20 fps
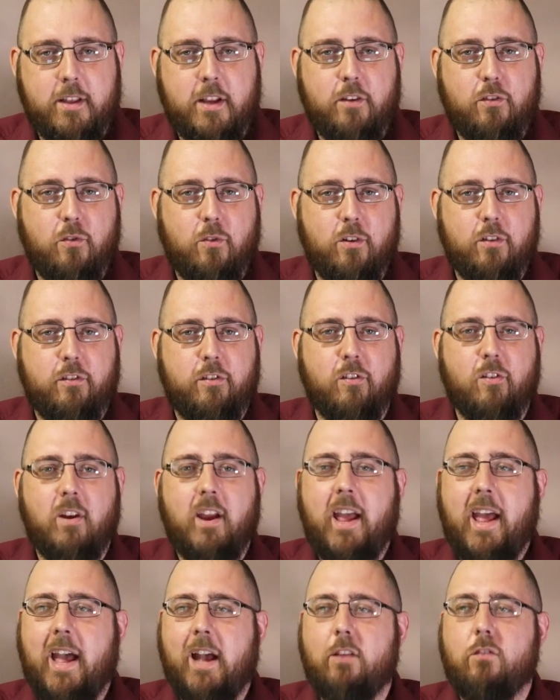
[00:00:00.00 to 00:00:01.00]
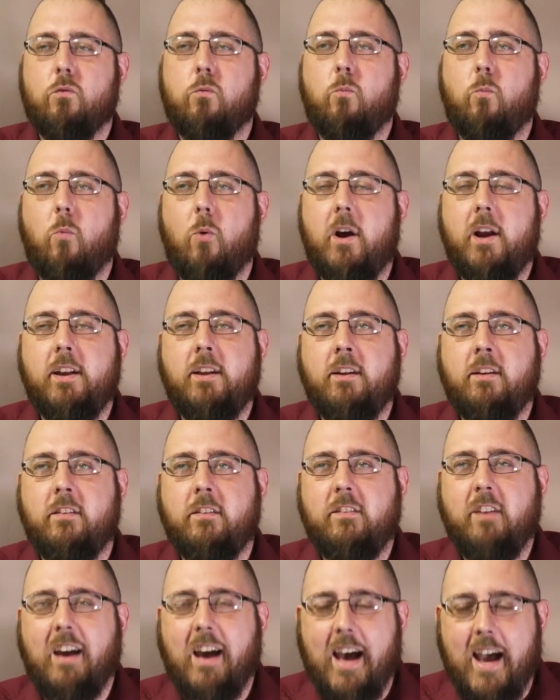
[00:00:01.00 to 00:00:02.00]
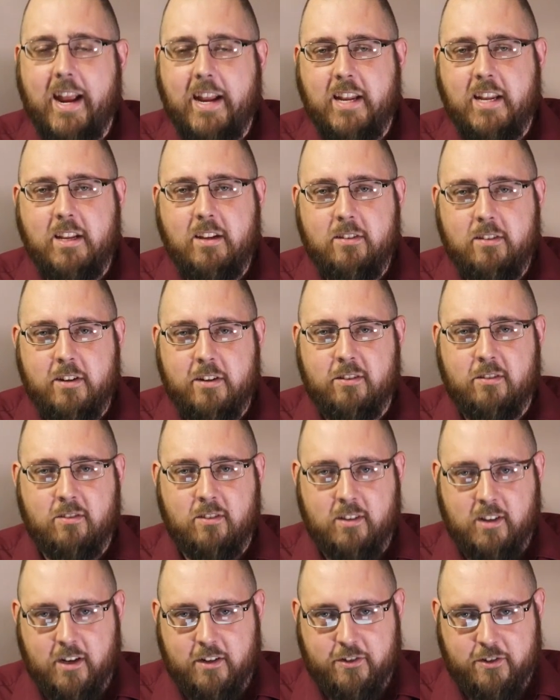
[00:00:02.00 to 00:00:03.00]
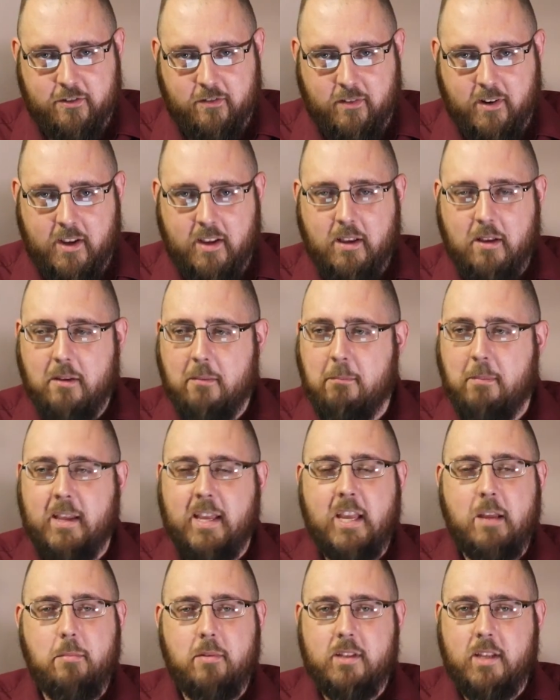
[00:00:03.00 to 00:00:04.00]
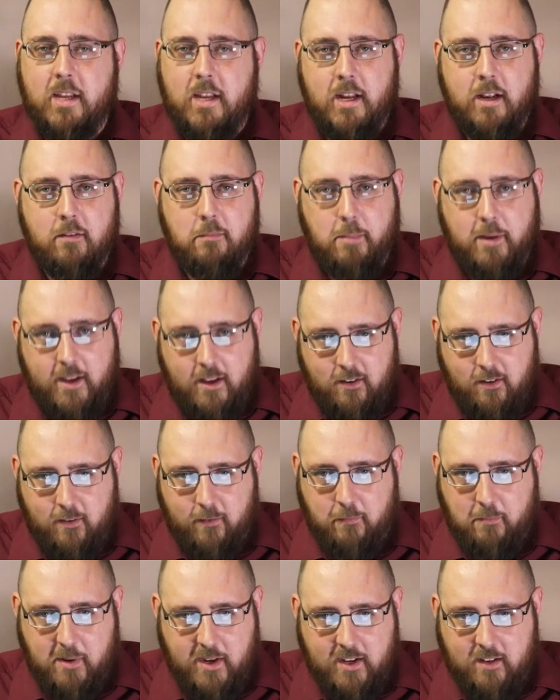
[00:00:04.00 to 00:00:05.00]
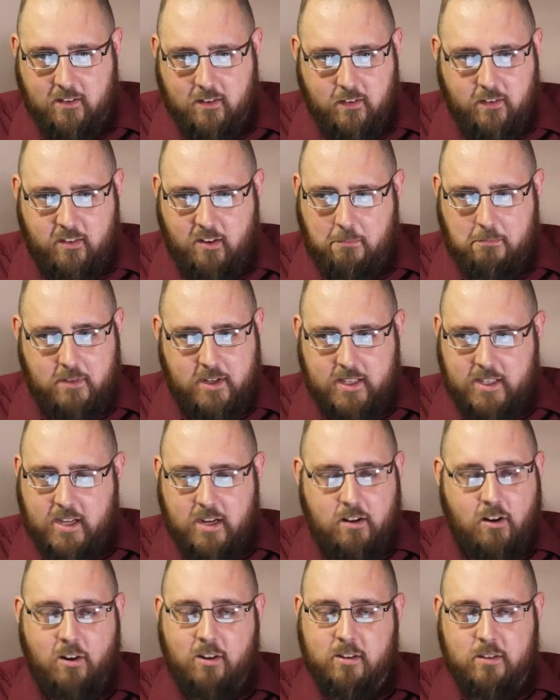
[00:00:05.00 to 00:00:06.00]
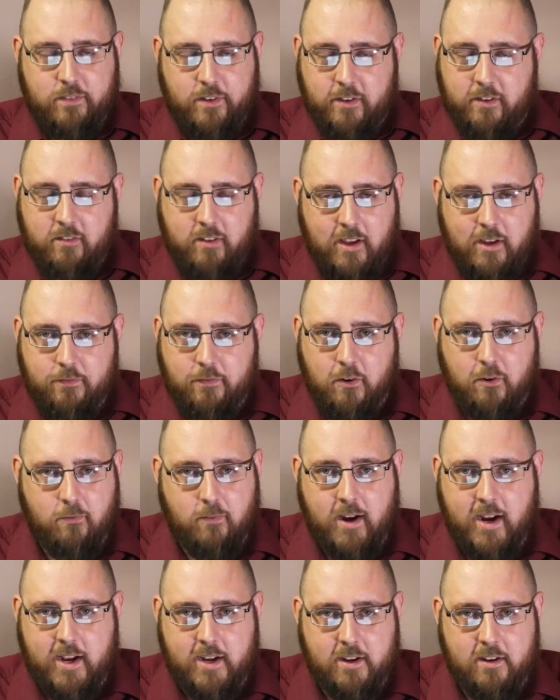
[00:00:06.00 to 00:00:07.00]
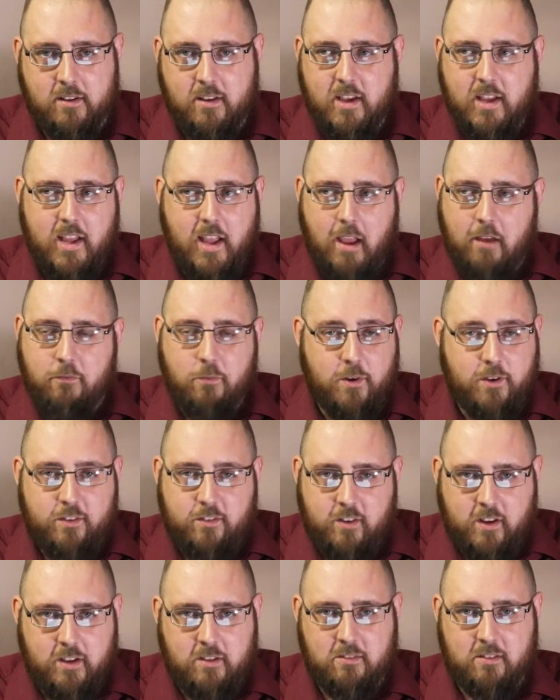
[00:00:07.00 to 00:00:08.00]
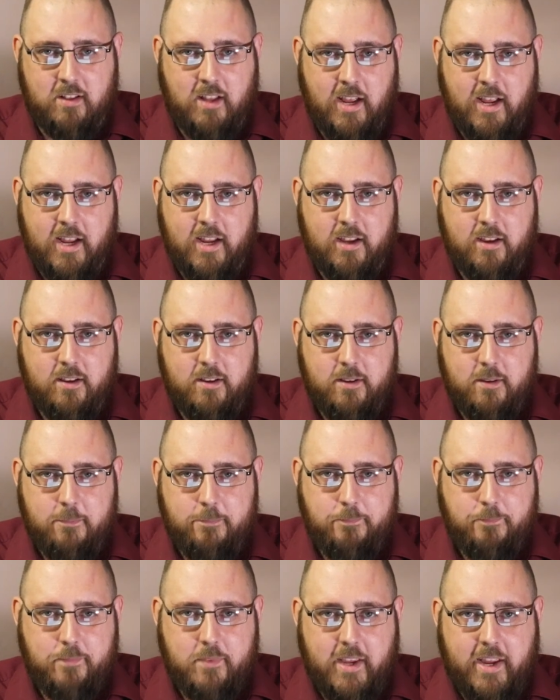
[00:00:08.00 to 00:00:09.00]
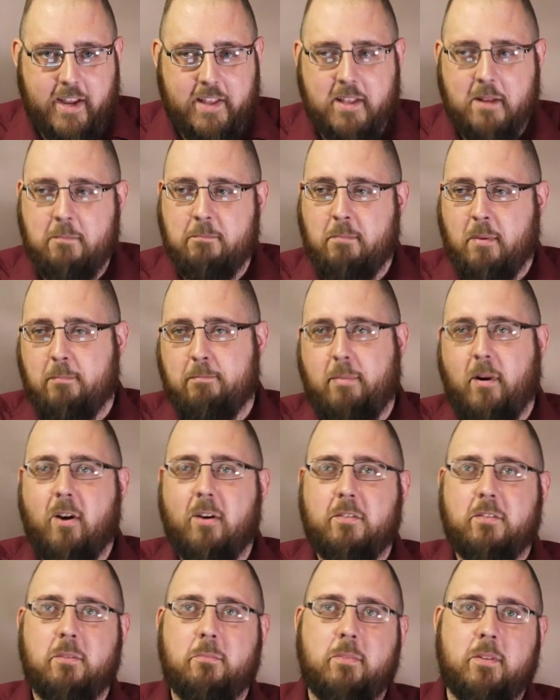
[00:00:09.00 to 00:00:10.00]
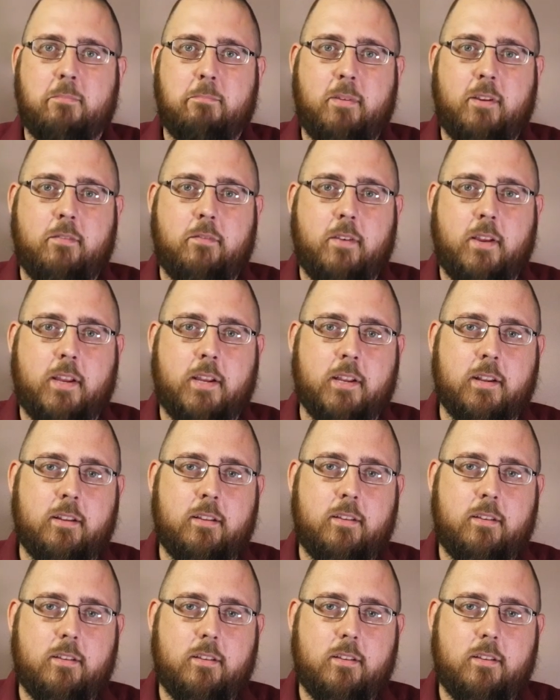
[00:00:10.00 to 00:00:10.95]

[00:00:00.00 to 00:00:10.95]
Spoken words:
that torture, has one tiny little luxury, being able to eat a piece of pizza, something that all of us take for granted every single day, and then bombard them with "be vegan."